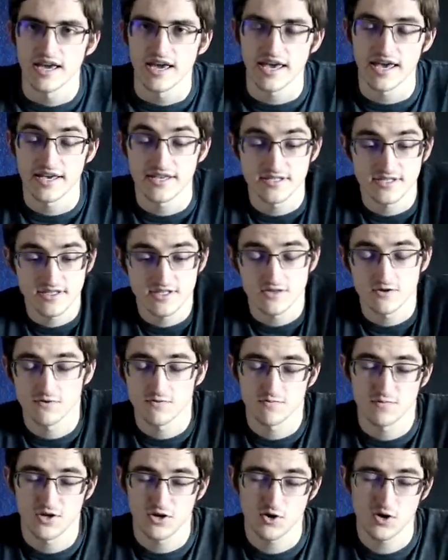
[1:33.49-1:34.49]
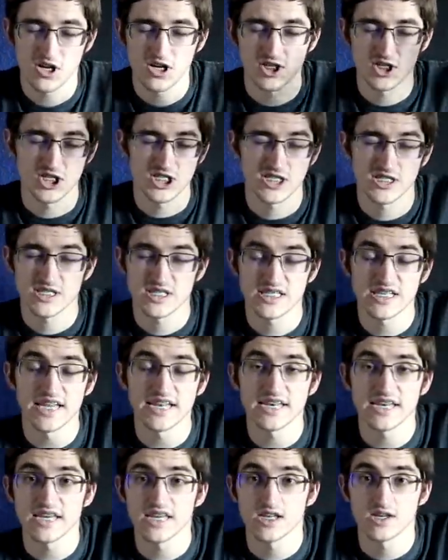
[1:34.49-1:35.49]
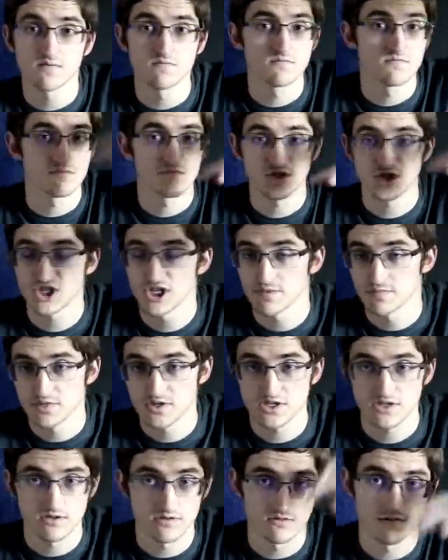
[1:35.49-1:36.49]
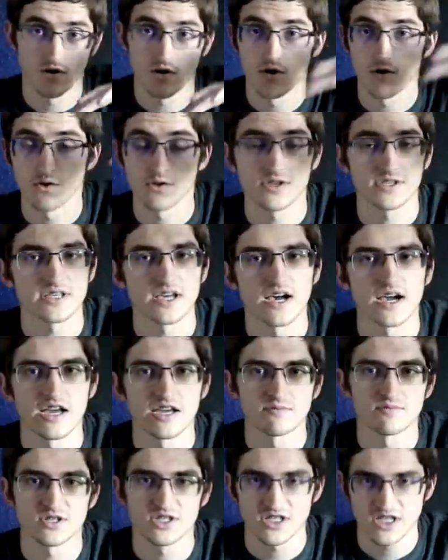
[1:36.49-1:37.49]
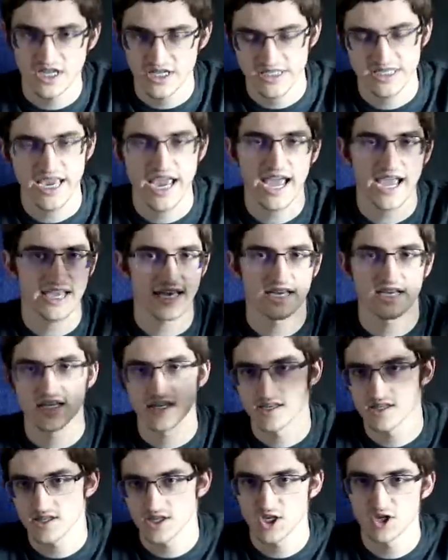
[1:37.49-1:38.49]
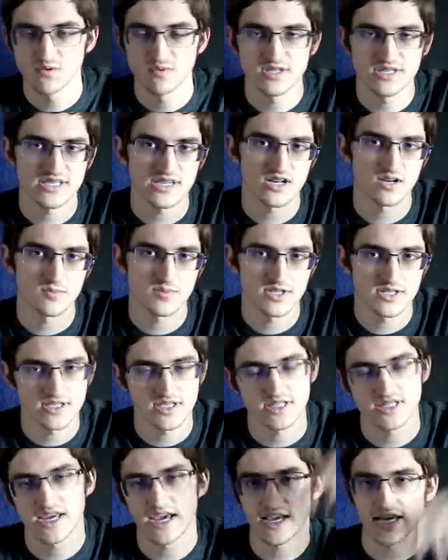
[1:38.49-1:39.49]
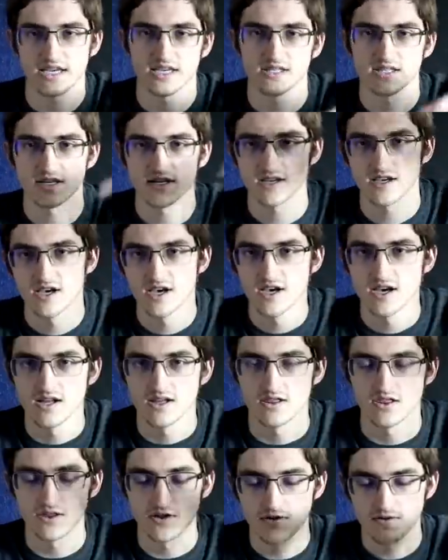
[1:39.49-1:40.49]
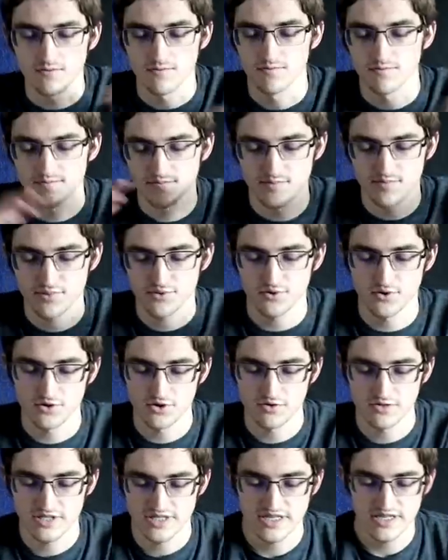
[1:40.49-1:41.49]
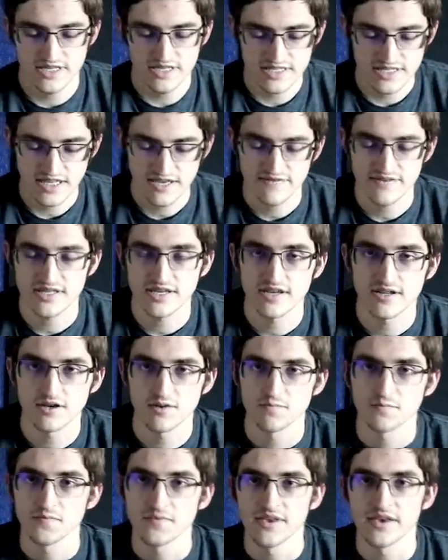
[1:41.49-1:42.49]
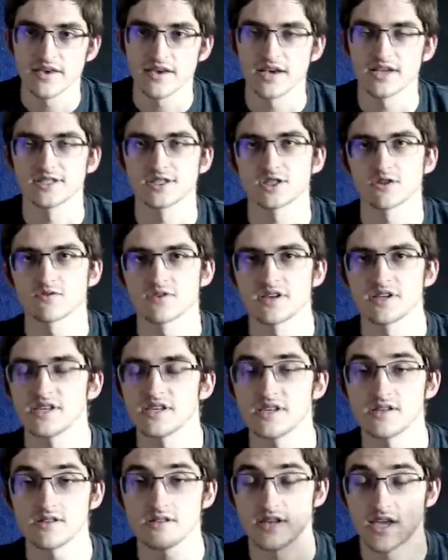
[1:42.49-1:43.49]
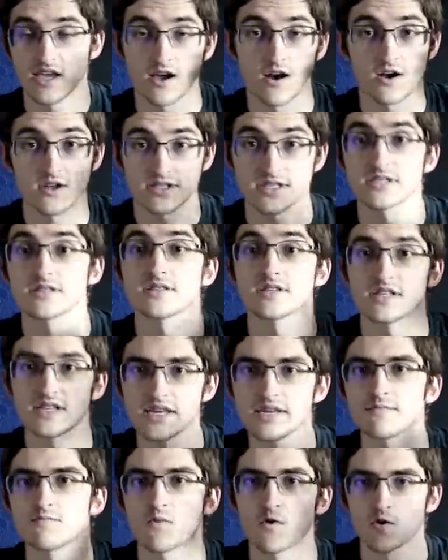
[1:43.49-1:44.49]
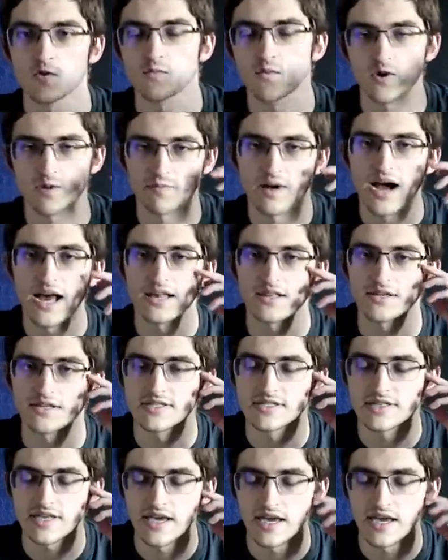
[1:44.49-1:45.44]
And so the Krell just send in ships all the time, just attacking the human settlements, attacking the little proto cities they've set up. And so they need they constantly need more and more pilots.